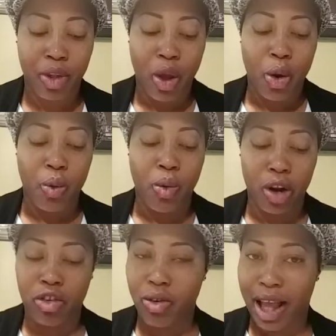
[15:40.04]

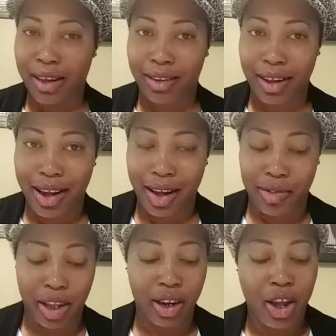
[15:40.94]
Once you got sick of
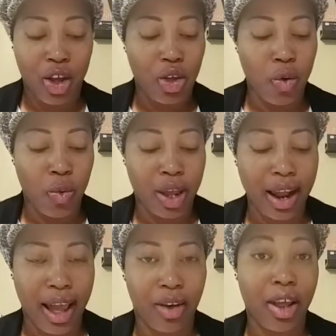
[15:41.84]
it, you went
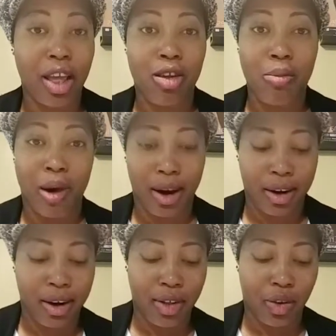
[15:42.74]
out and you bought
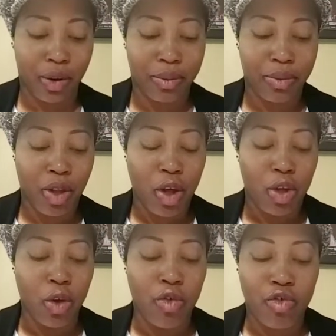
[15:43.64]
another.
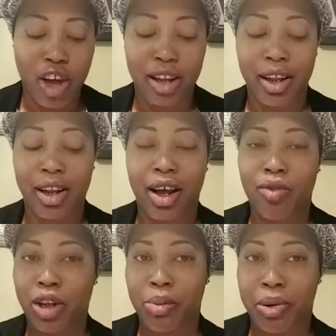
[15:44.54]
You fell in love
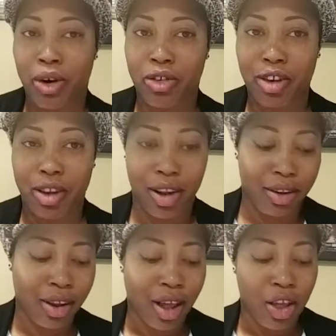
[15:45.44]
with the
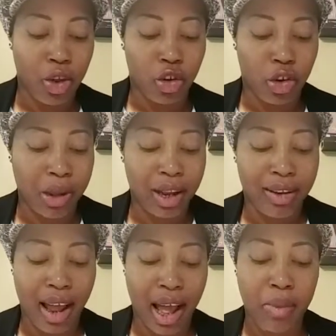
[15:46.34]
purchases, you spent
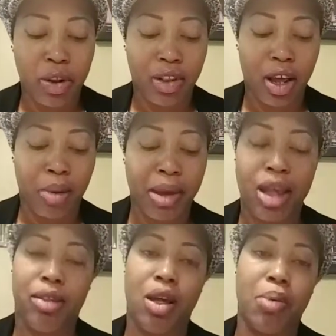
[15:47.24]
time with them,
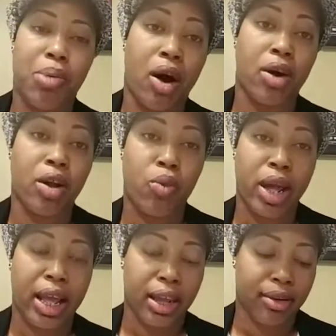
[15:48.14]
and then parted
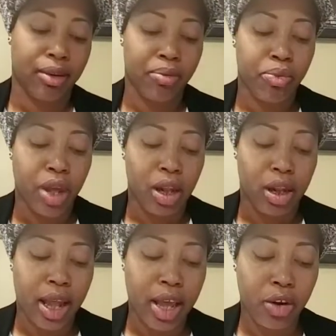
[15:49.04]
ways.
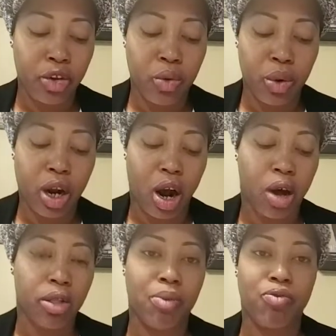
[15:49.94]
Later, you
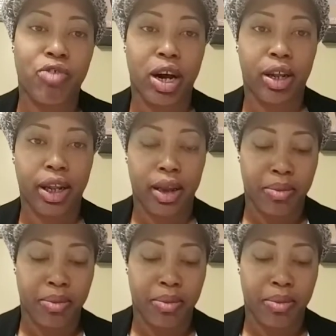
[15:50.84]
recalled them fondly.